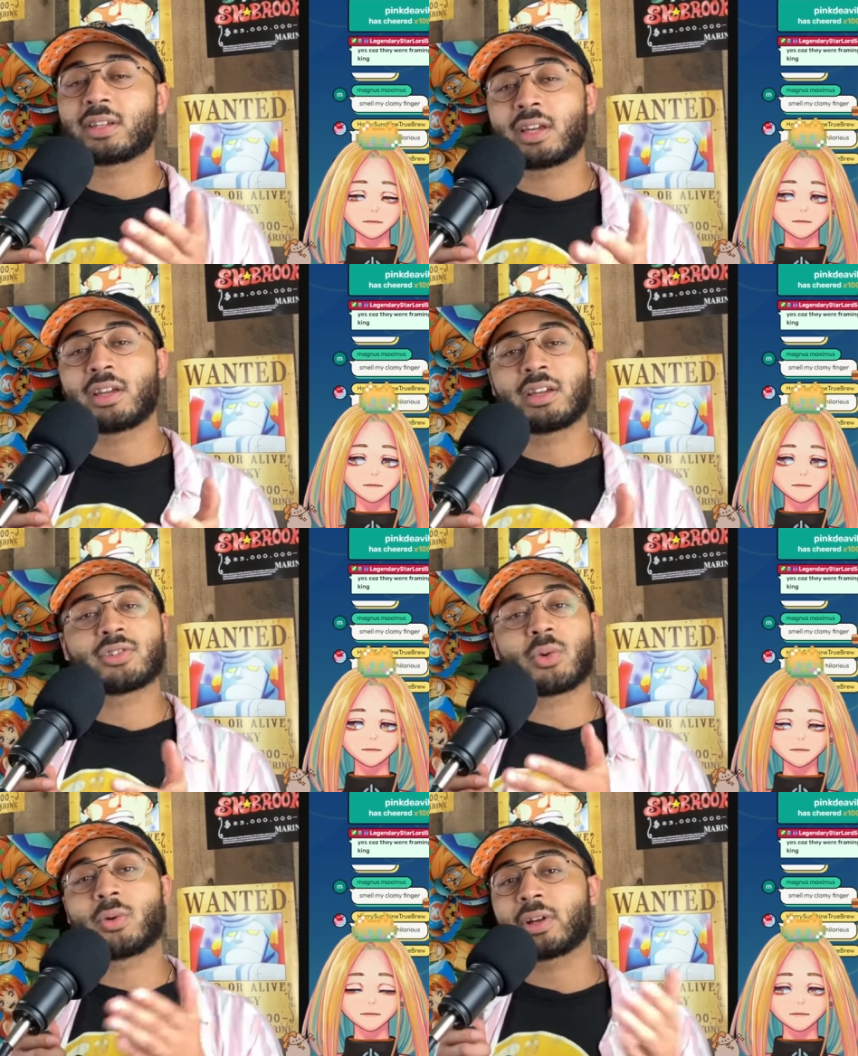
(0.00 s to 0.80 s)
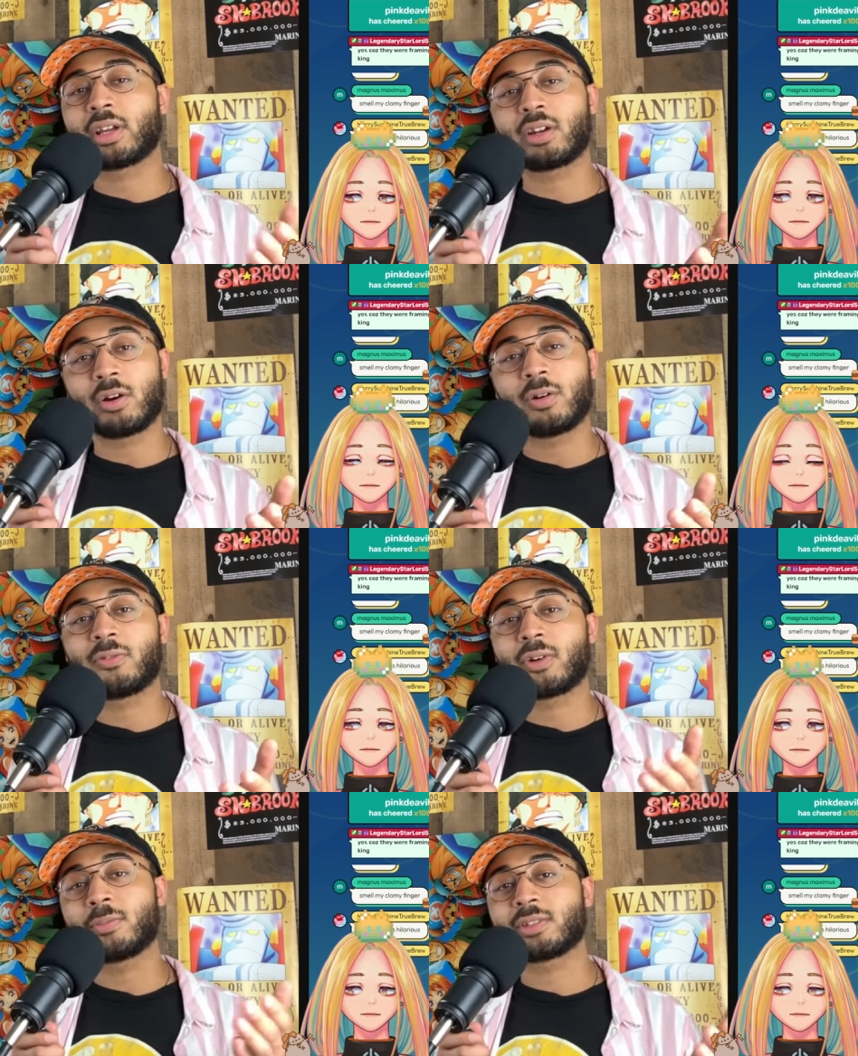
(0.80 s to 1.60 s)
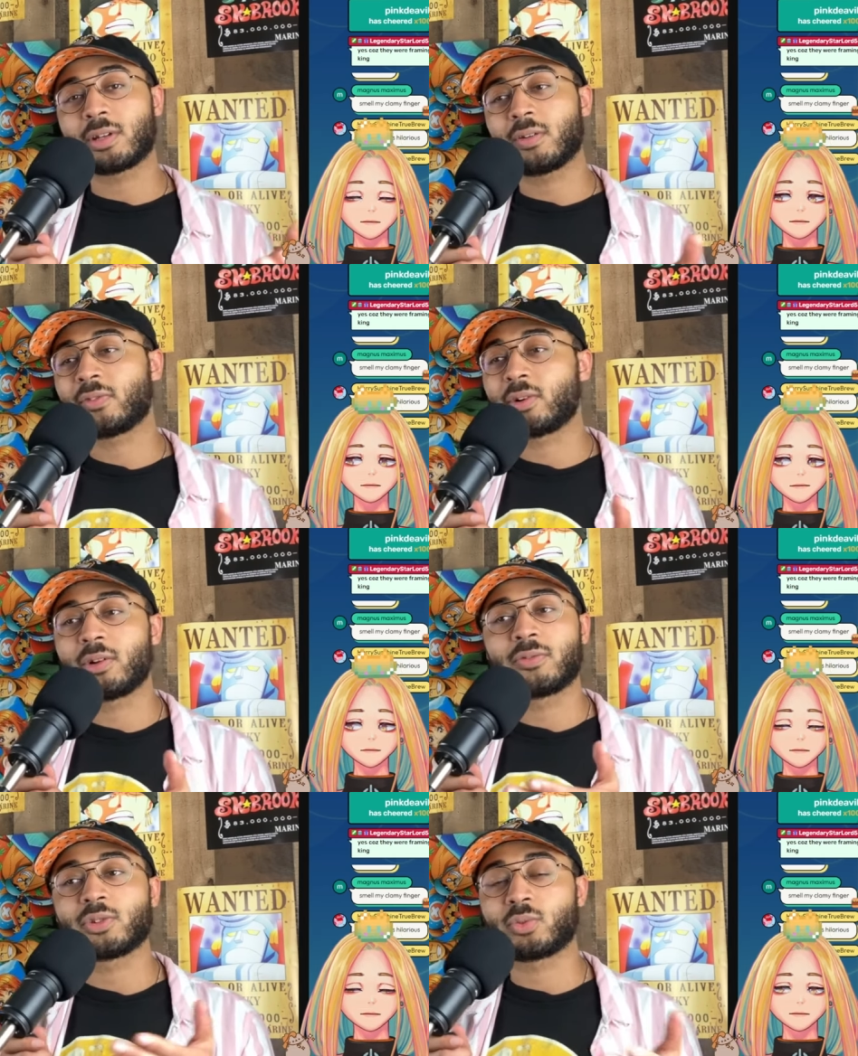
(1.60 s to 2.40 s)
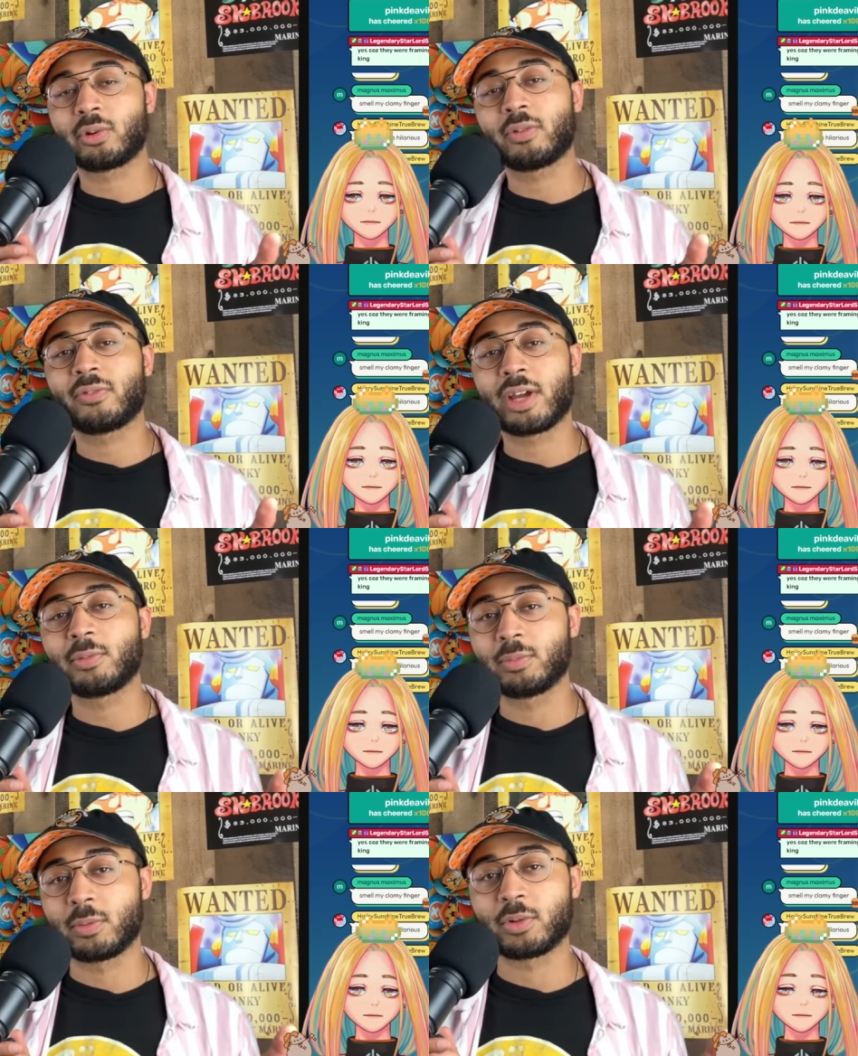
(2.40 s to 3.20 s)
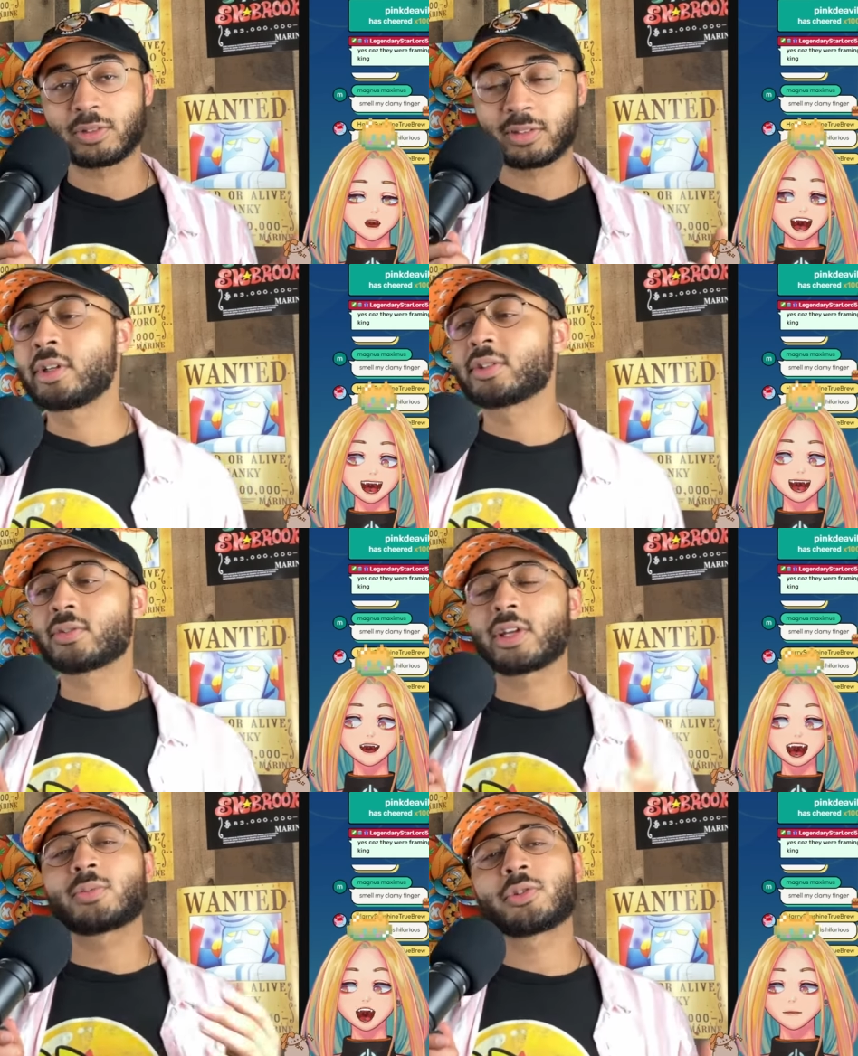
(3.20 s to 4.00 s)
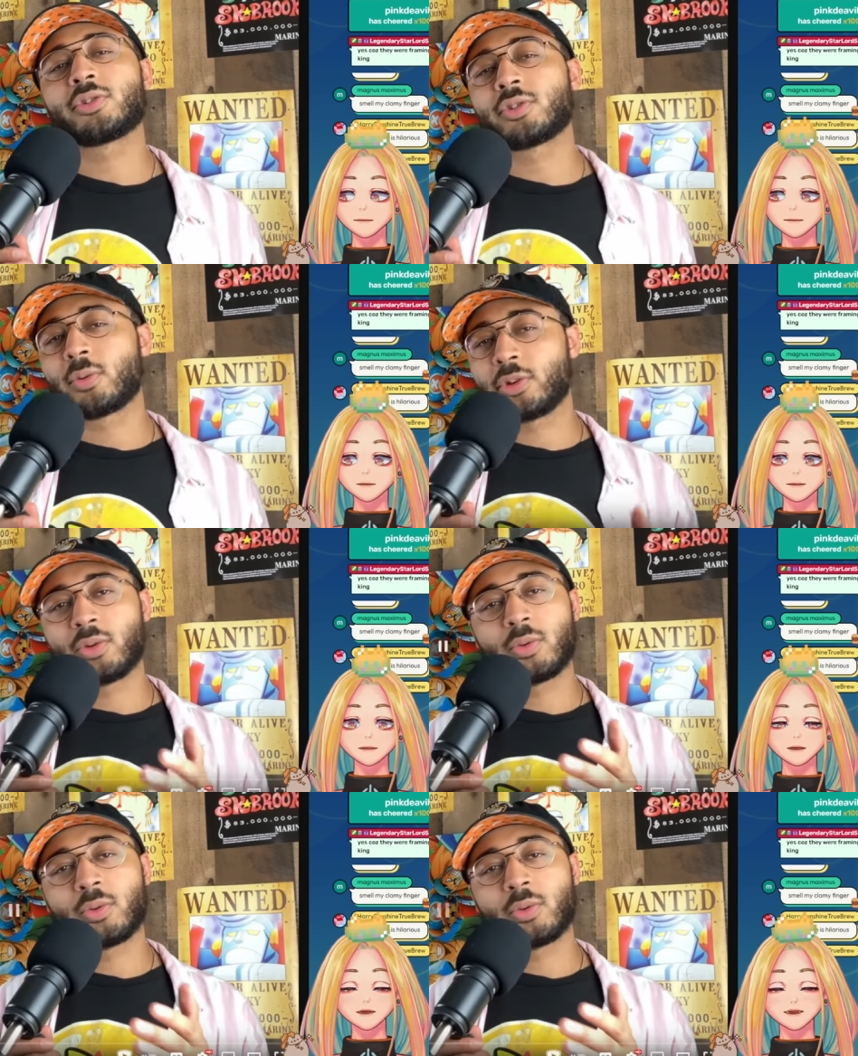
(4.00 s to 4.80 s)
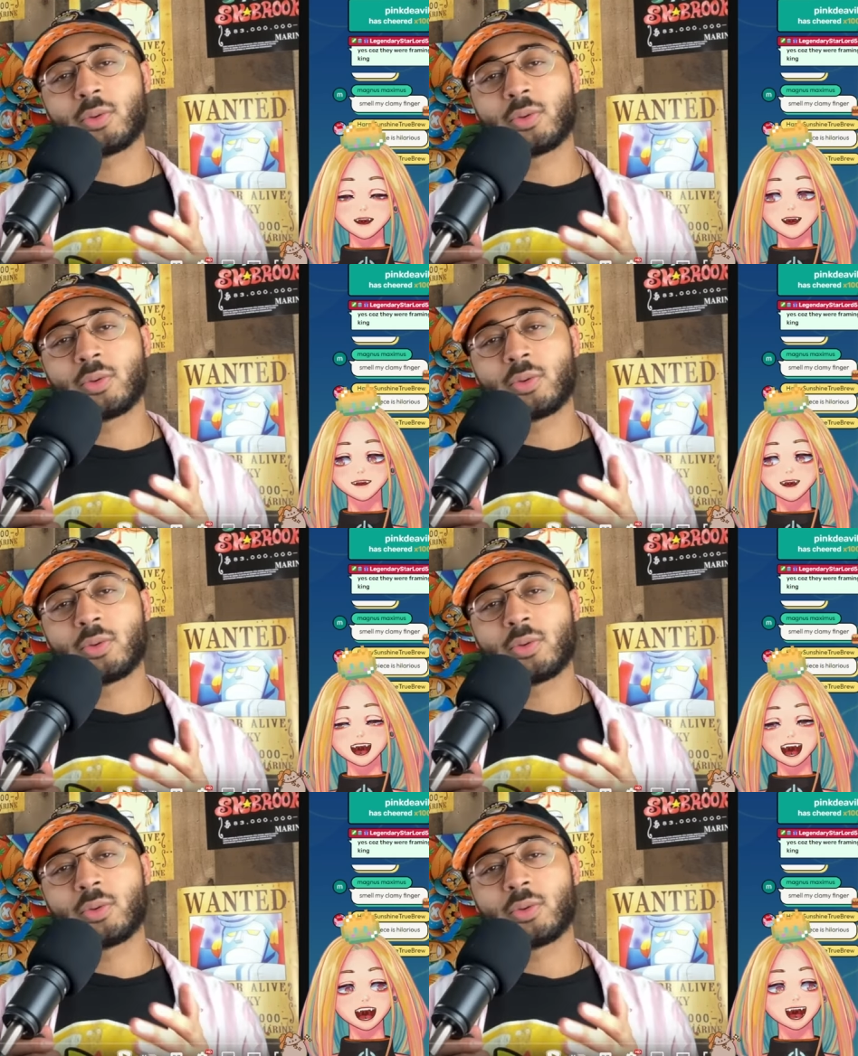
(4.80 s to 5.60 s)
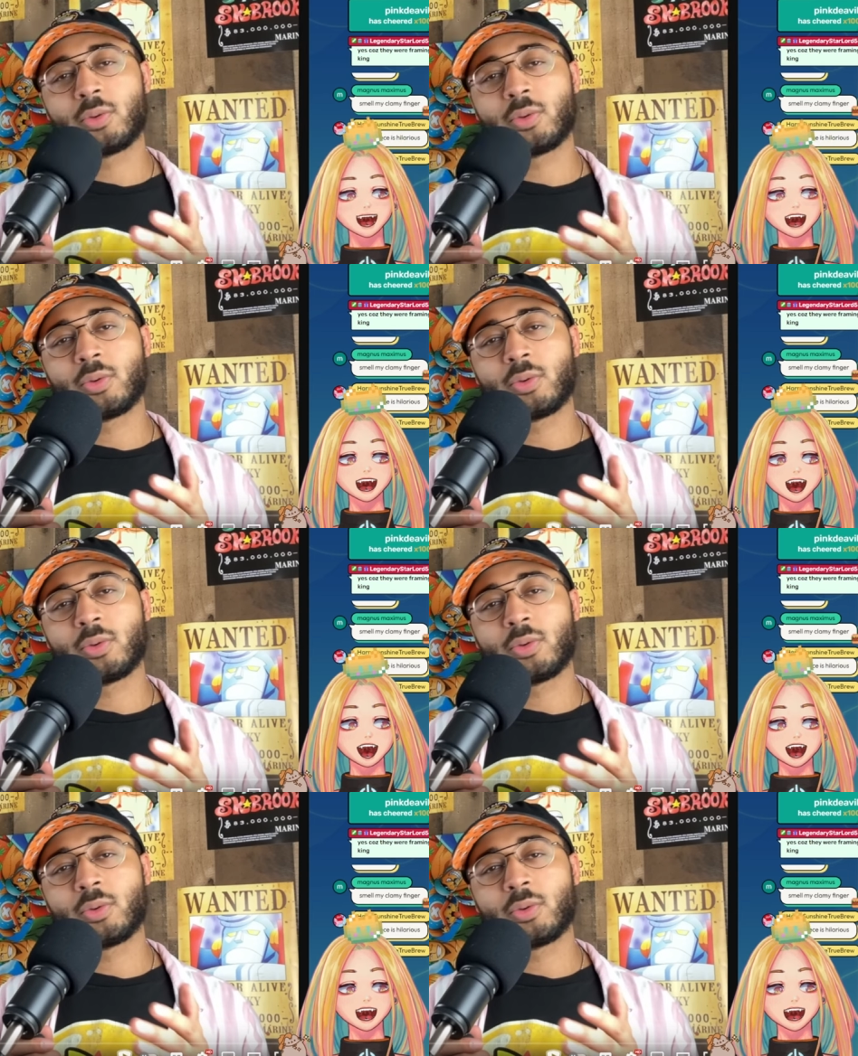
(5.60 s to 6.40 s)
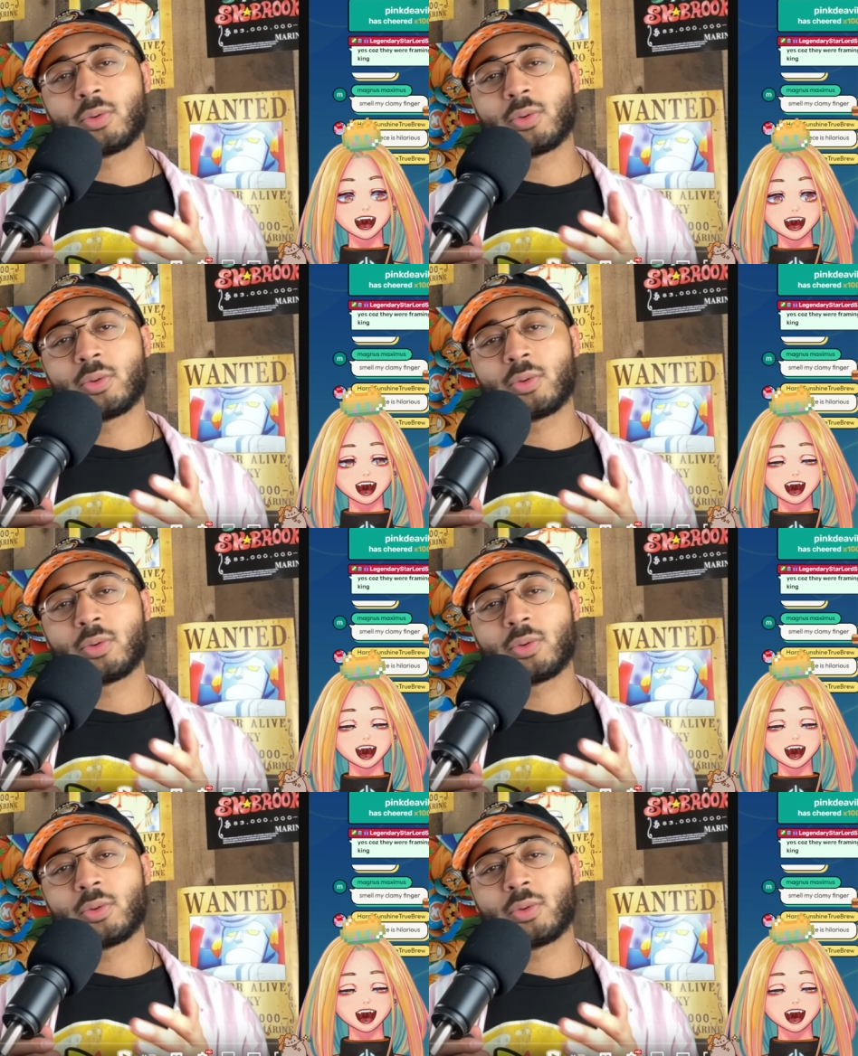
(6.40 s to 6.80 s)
Speaker 1: king is hoarding it all for himself and all of his royal family members.
Speaker 2: Well, he is, so that's what you're doing. He's hoarding it though.